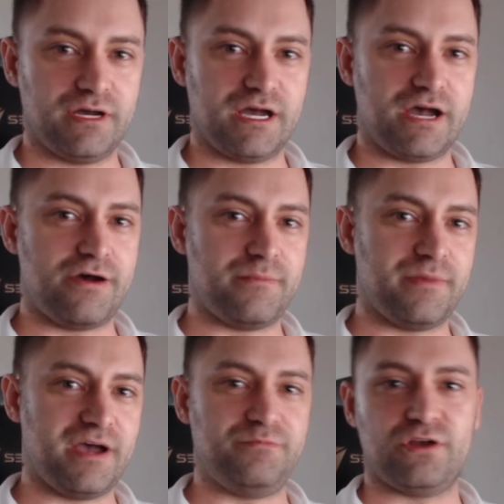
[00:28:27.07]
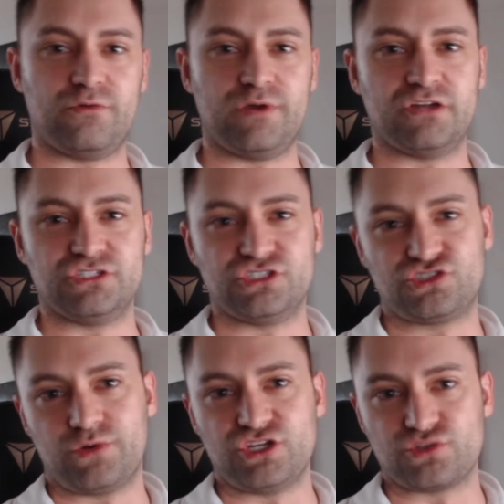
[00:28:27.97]
Um, I've been around since
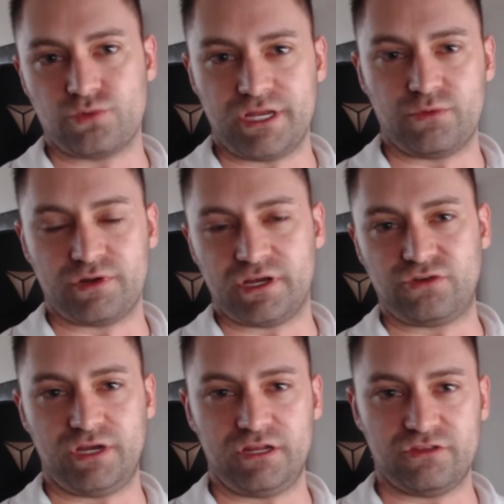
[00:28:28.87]
2020 when I created the